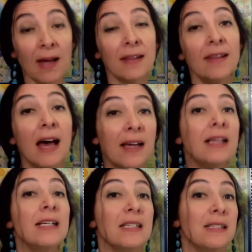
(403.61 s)
that
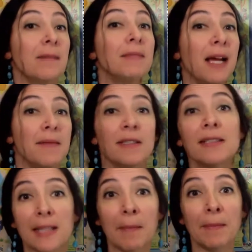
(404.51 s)
is sometimes the
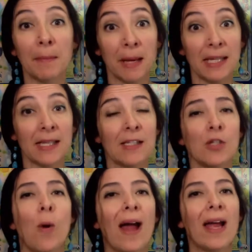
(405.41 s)
step that makes it
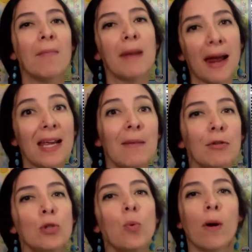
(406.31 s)
so I am not able
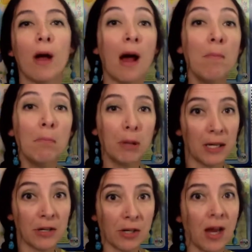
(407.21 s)
to
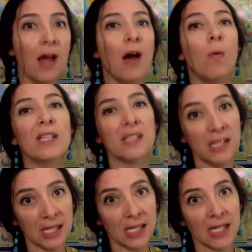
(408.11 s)
accomplish what's
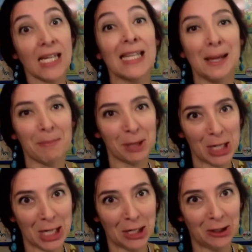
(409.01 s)
needed in that
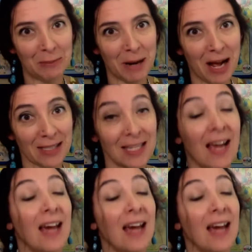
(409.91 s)
particular box.